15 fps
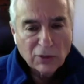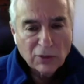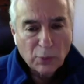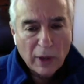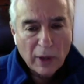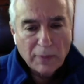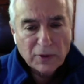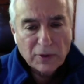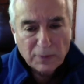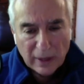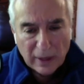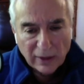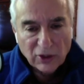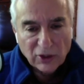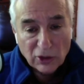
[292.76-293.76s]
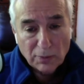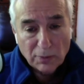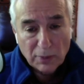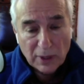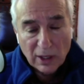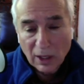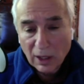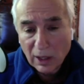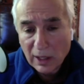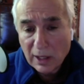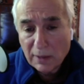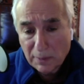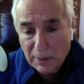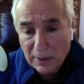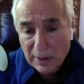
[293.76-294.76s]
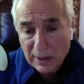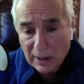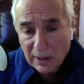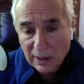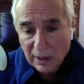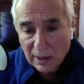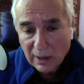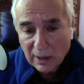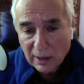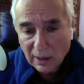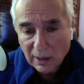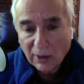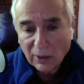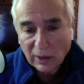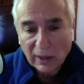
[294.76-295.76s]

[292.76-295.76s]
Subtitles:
PrEP spelled just PREP? Okay.